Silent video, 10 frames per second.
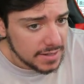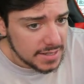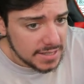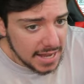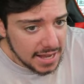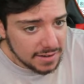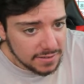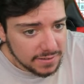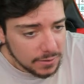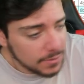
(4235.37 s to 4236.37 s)
10.
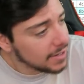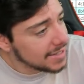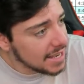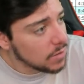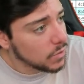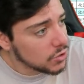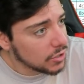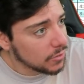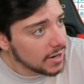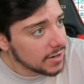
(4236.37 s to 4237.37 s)
I went on a 10-win
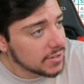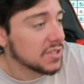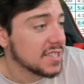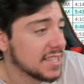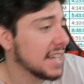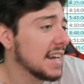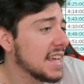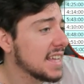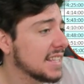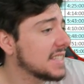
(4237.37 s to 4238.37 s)
streak right here. So the second
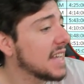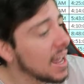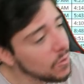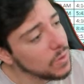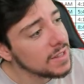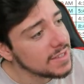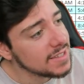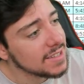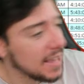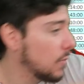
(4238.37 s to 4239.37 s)
he hits 10
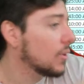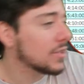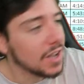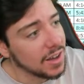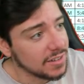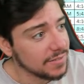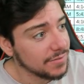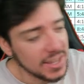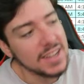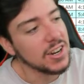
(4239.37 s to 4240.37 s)
wins, then we'll talk.
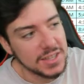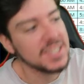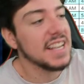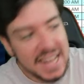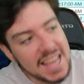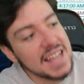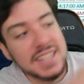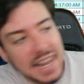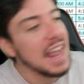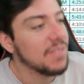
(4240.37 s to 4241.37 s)
The second he
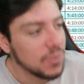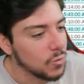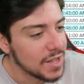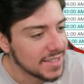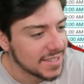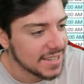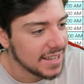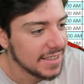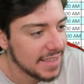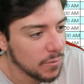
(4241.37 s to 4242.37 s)
hits 11 wins,
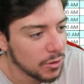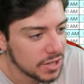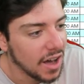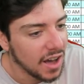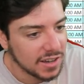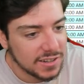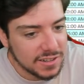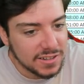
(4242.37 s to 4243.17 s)
then we'll talk.